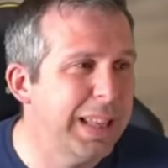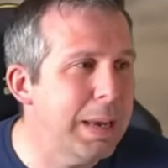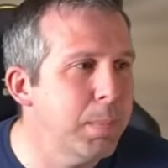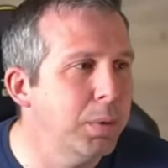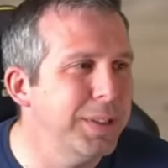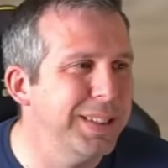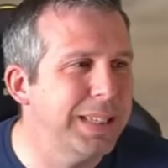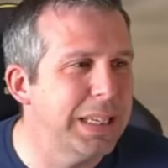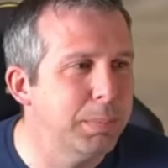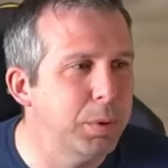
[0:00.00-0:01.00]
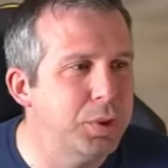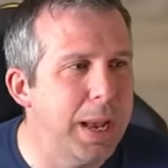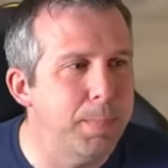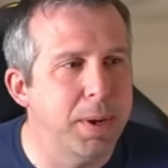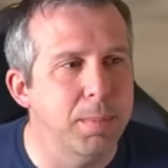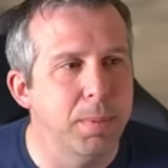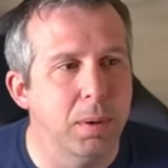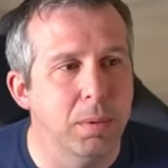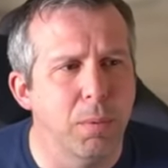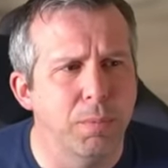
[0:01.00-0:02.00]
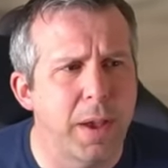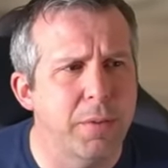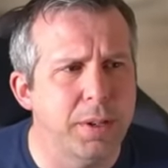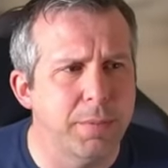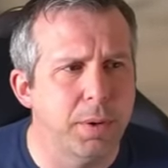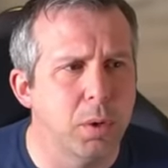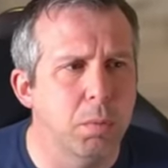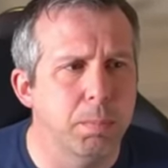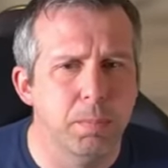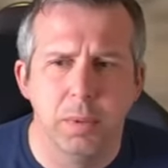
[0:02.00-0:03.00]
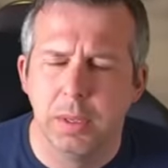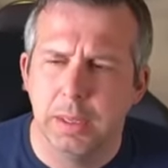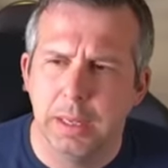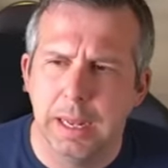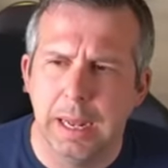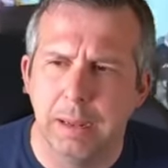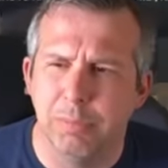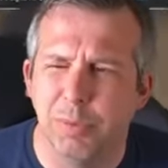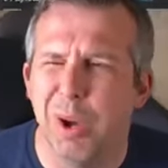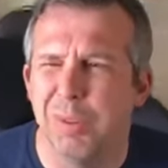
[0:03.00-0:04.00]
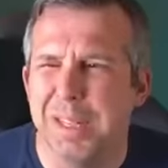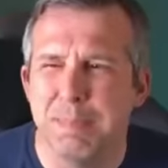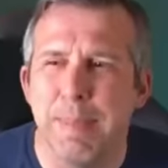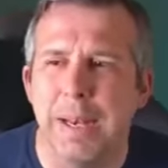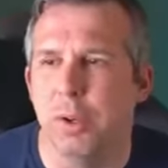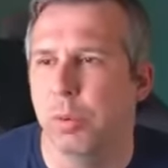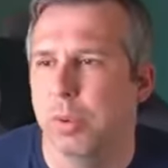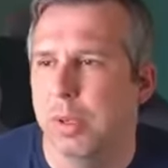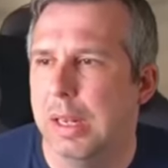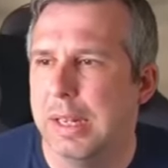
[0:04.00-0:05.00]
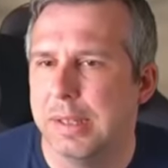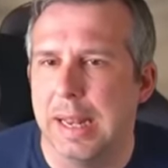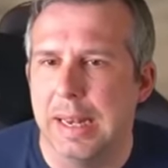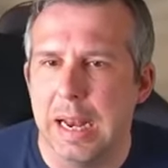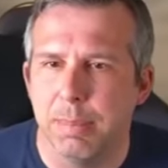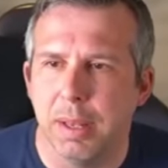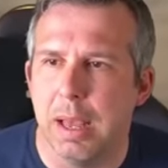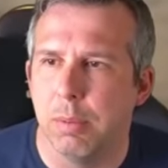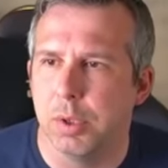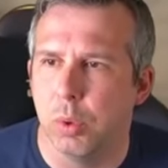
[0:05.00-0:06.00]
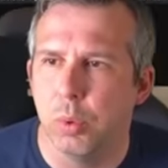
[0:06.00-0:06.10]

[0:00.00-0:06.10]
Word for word: the most accessible champion, but a very difficult, well, it's manual. At least Lady Annabelle there was